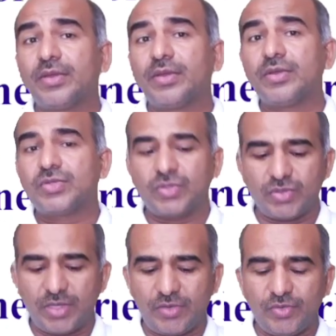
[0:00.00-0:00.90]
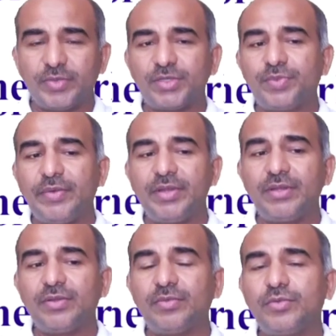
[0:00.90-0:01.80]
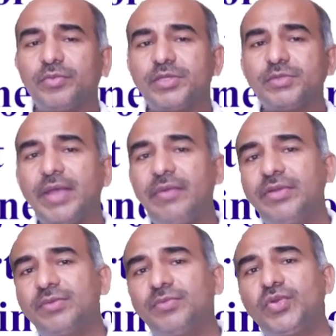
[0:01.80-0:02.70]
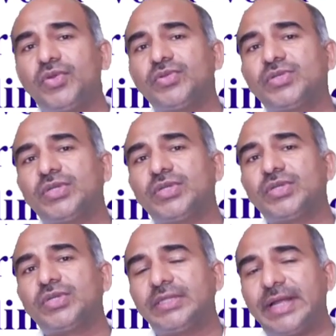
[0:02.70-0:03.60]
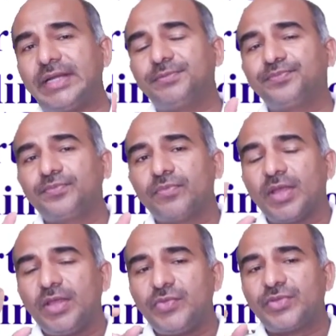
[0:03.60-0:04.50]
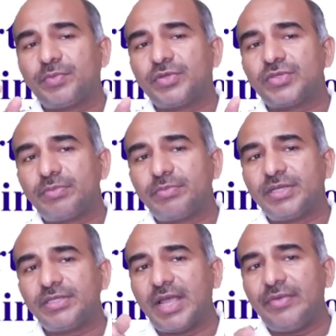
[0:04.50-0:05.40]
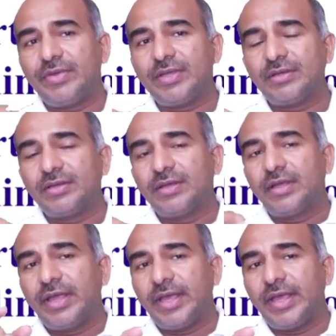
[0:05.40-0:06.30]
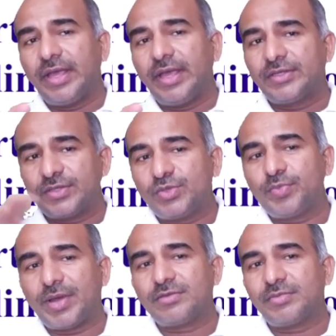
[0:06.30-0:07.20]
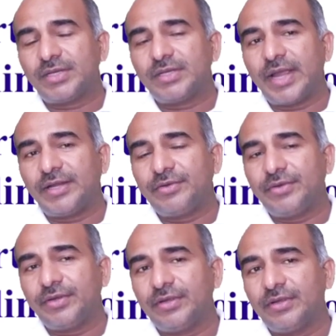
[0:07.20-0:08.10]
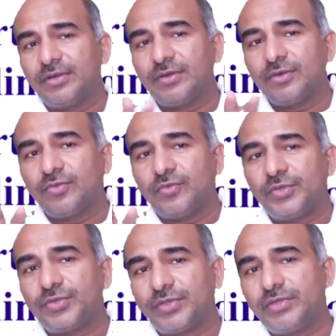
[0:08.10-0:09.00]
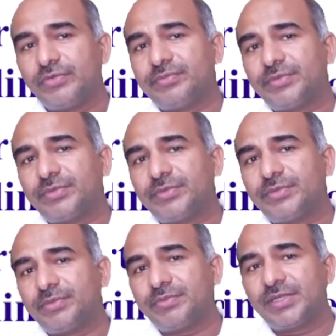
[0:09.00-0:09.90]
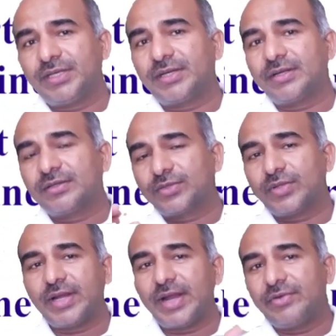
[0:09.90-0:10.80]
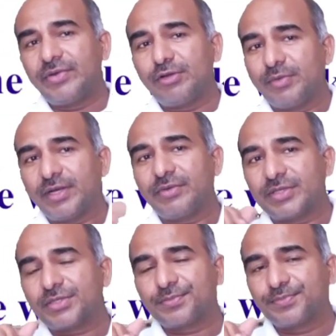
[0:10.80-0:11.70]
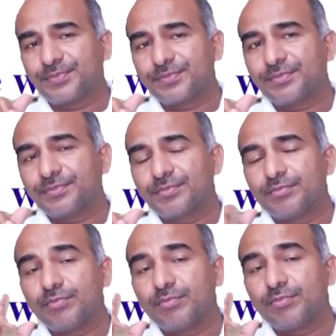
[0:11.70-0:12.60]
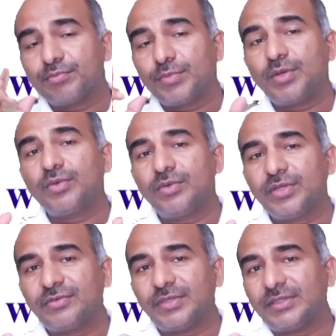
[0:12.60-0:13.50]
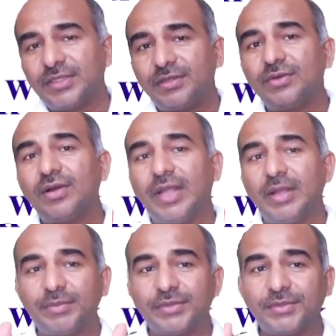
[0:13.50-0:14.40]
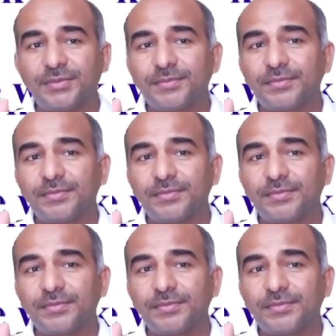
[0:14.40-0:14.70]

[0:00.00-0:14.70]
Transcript: So now you must be having some curiosity that if suppose somebody is having excessive parasympathetic activity, we should give him sympathetic drug so that activity will be reversed. But no, dear friends, it do not happen.